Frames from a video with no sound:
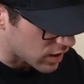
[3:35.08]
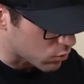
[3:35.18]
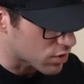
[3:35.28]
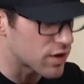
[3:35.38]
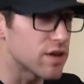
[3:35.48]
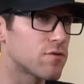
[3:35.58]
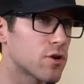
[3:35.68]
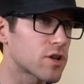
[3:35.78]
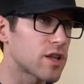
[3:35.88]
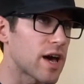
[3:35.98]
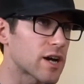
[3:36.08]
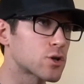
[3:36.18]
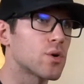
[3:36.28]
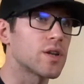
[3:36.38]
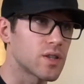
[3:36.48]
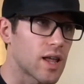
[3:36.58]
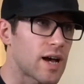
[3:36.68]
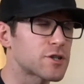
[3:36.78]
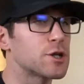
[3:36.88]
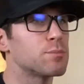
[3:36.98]
I wanted a vertically actuated
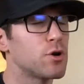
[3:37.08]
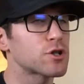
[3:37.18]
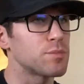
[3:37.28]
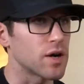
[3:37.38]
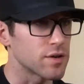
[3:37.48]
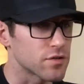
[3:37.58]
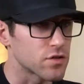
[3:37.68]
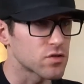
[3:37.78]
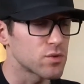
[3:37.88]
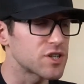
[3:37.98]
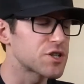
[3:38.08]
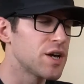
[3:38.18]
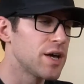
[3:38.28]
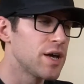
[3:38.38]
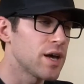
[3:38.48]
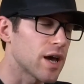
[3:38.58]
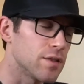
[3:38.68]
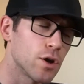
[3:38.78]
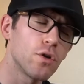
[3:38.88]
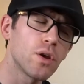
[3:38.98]
latching push button as the switch, and
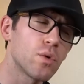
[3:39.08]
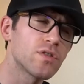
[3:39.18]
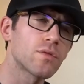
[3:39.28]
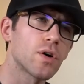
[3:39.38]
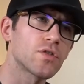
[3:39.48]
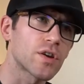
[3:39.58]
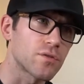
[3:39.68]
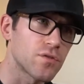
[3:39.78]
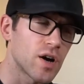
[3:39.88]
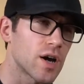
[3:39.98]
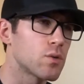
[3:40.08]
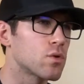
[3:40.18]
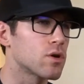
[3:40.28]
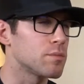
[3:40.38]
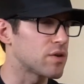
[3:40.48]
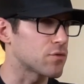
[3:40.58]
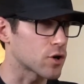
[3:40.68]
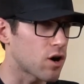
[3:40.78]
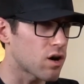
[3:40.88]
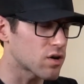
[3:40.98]
the only ones of those I could find were meant for
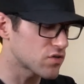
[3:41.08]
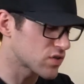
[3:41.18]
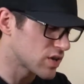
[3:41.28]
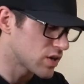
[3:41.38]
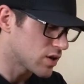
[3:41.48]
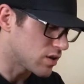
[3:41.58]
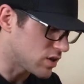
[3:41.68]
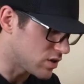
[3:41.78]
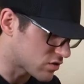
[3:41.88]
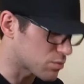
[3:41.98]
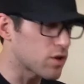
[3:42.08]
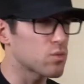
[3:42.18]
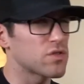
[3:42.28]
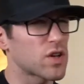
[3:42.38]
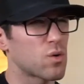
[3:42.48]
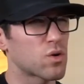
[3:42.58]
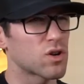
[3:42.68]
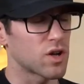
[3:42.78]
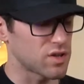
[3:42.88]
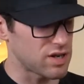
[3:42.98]
cars. The smaller ones I
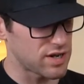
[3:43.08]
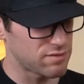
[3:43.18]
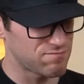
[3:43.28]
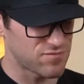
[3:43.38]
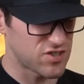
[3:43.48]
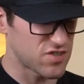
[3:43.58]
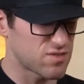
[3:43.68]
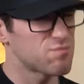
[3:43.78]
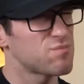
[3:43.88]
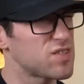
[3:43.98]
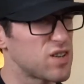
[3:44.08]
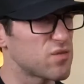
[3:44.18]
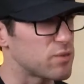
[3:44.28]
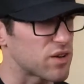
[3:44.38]
ordered online just didn't fit